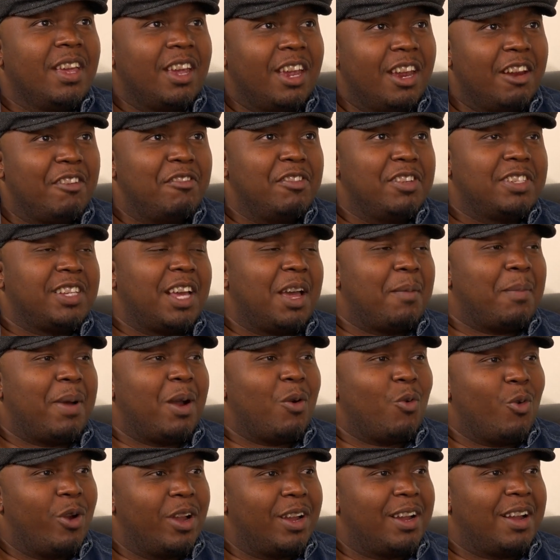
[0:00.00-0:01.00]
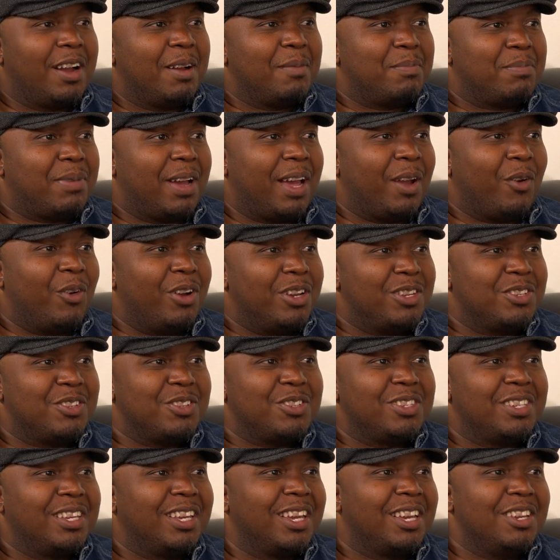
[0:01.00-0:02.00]
every time I wake up, I want
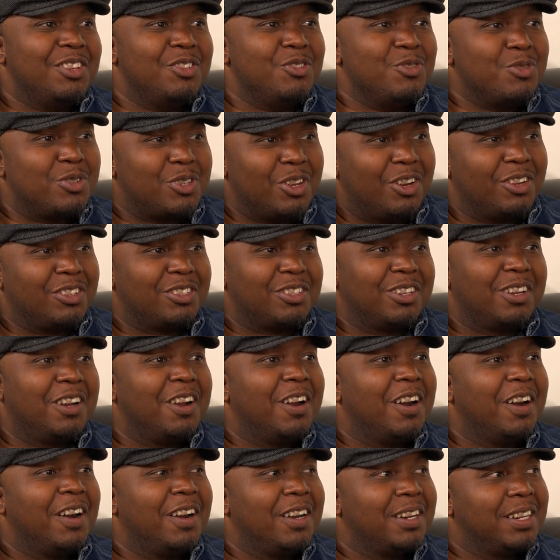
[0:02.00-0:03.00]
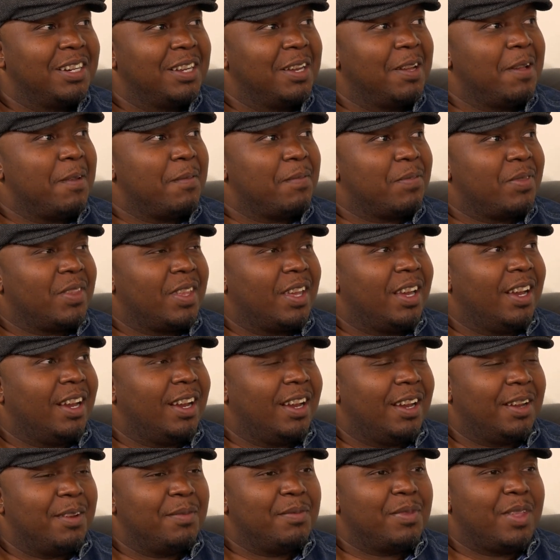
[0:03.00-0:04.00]
to sing a new song to God.
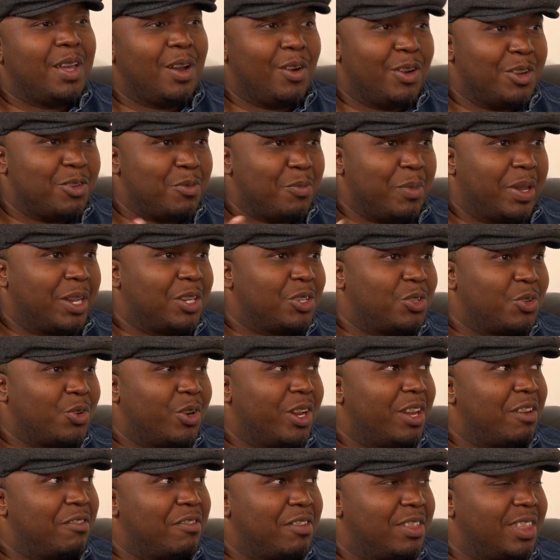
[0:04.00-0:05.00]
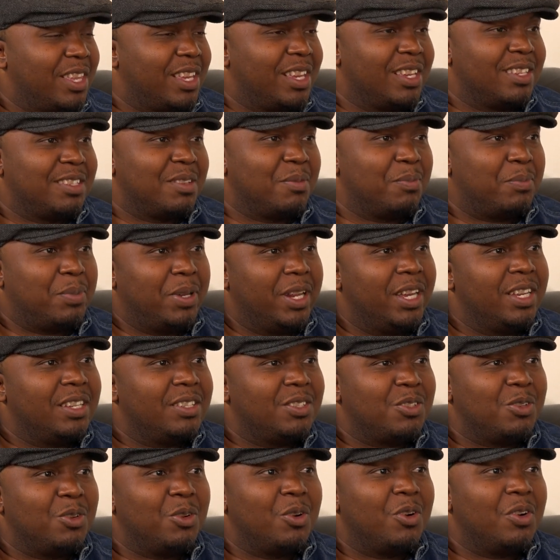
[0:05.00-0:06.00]
I want to make sure everything is in
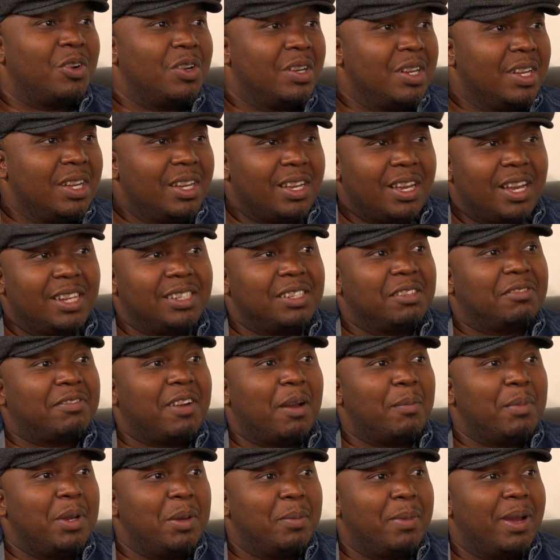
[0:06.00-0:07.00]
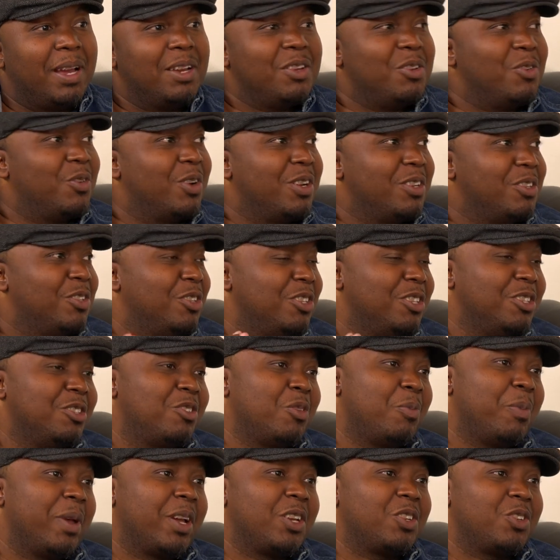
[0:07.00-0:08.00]
place. You know, as a family man, you need
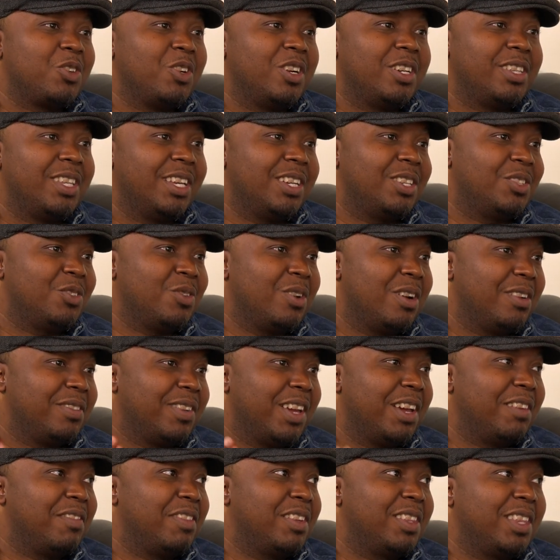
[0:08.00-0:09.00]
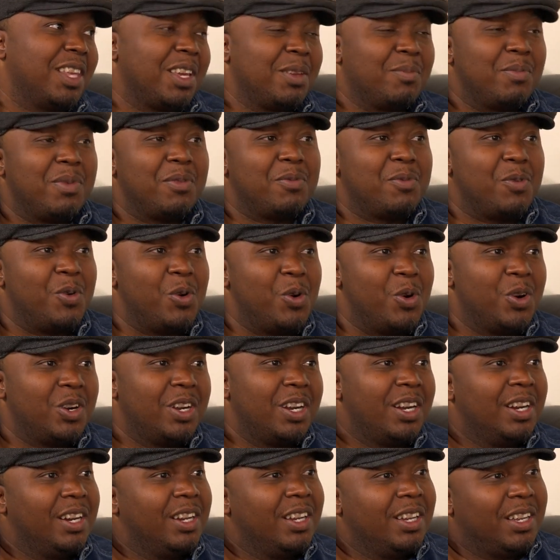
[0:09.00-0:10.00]
to make sure that you have everything before
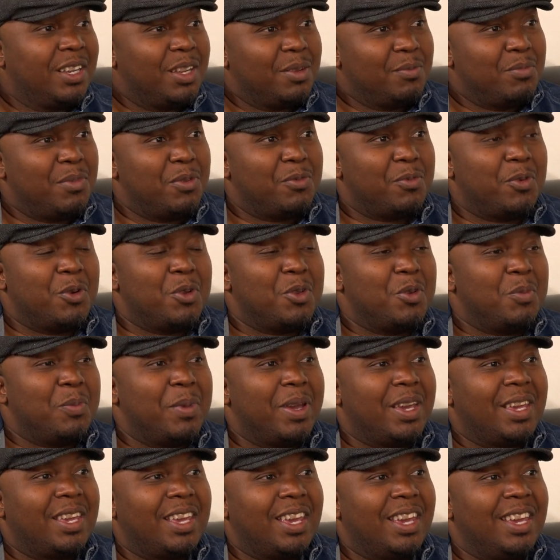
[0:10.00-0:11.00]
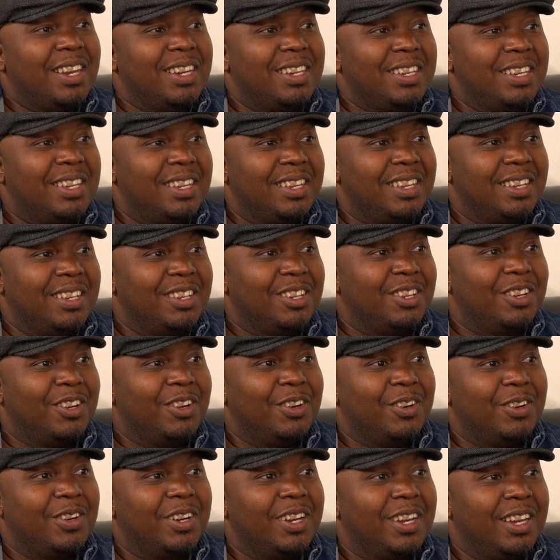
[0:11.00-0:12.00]
you make any, you
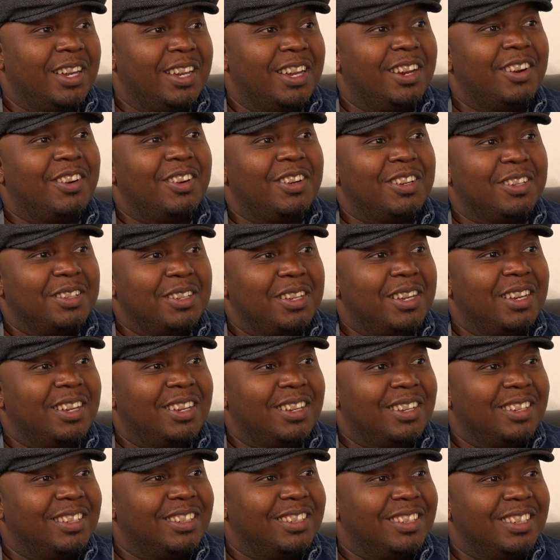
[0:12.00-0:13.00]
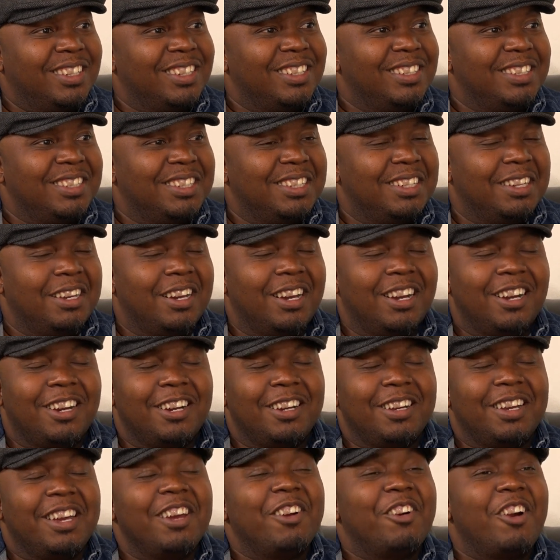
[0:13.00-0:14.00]
know,
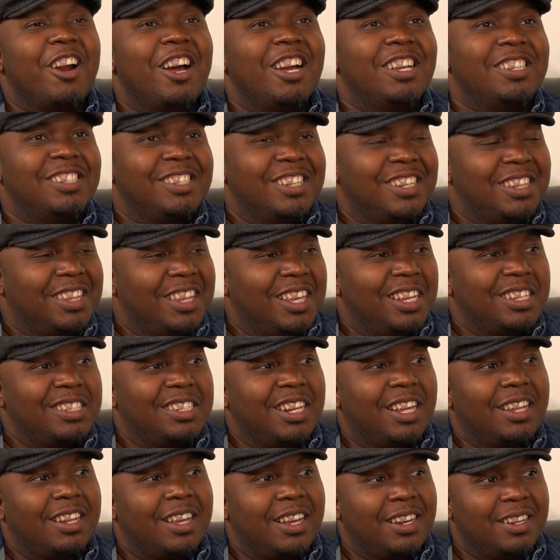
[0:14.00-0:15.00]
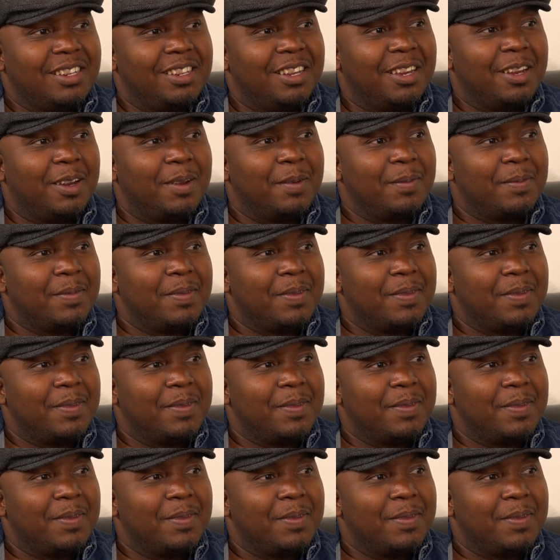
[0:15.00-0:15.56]
errands and things like that.